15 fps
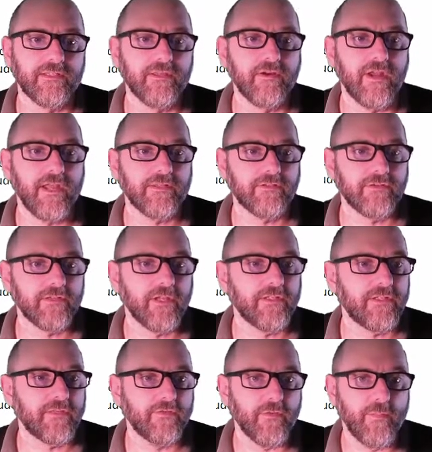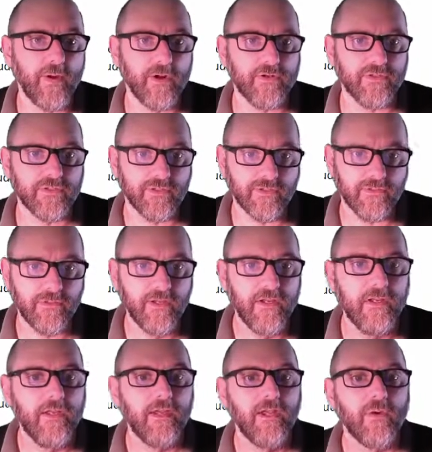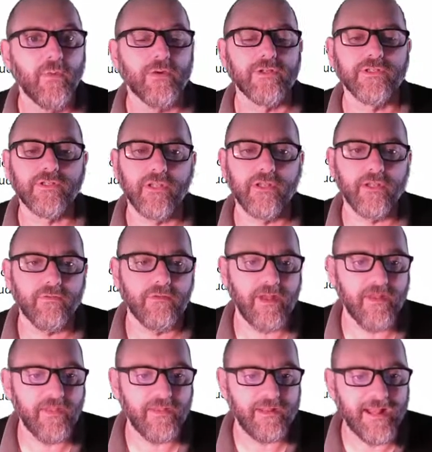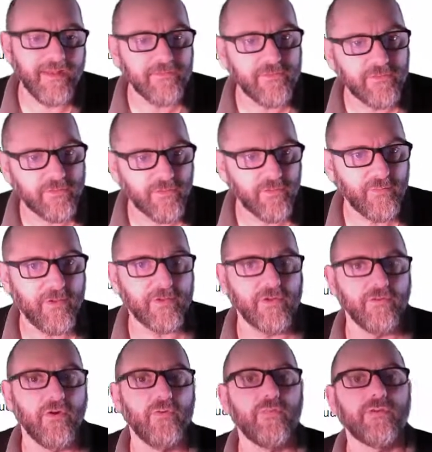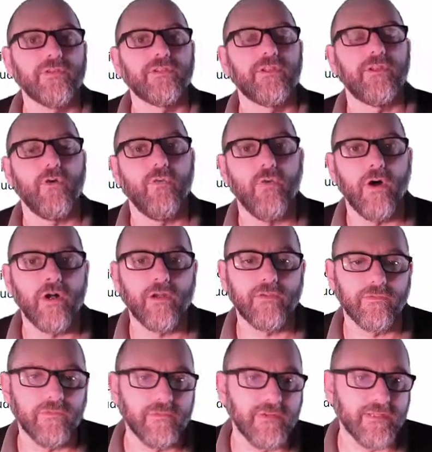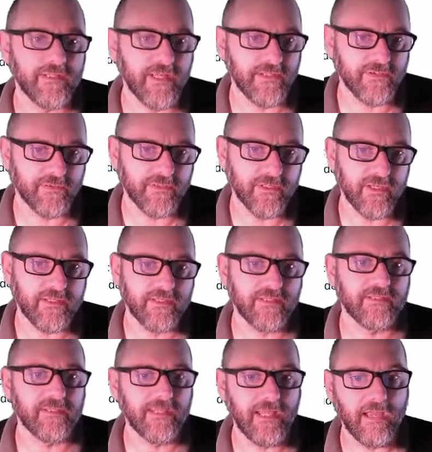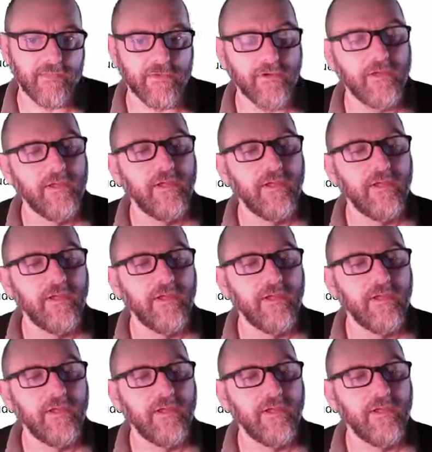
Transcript: There are exercises for part 2. We're just going to, rather than have you do them on your own, we're just going to walk through these exercises together.